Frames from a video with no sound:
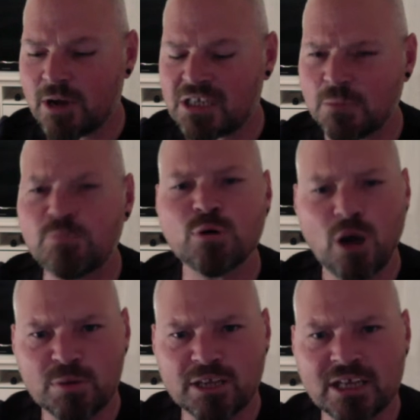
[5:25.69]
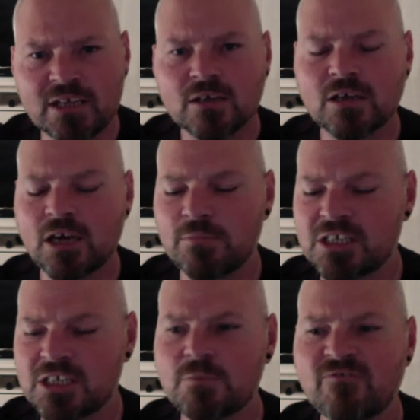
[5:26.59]
I'd say properly, um, this
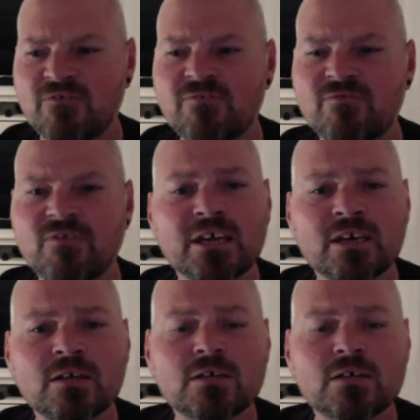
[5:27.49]
is my fifth year.